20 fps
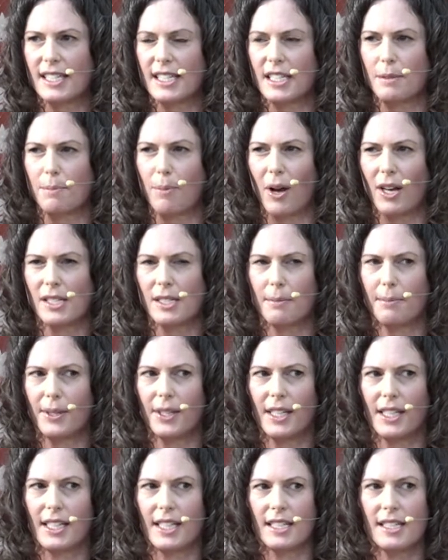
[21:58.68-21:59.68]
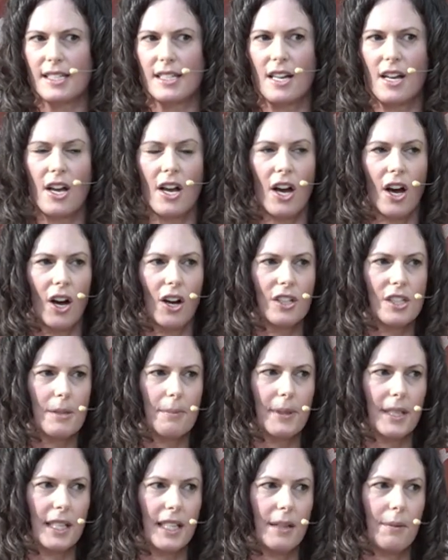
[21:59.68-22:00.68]
these possibilities,
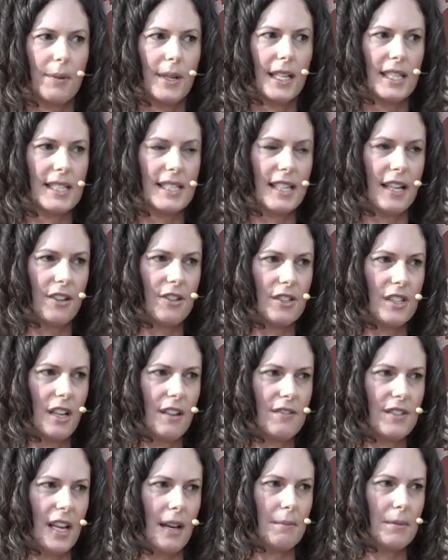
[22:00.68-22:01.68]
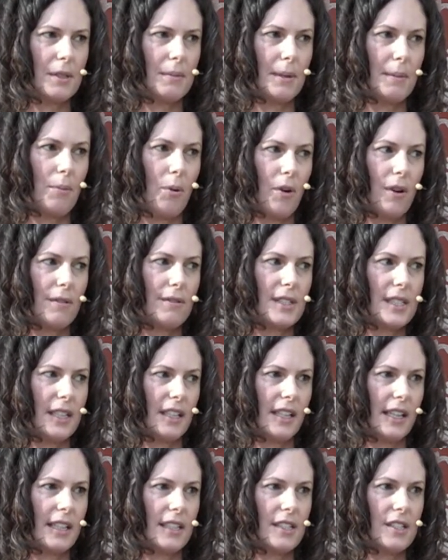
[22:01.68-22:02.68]
ultimately we can set ourselves up to be more
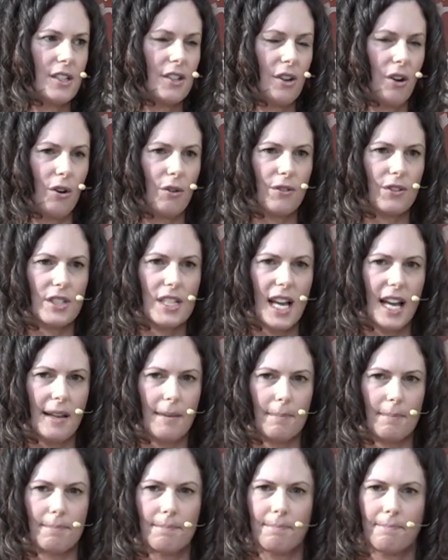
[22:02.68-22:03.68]
resilient over time.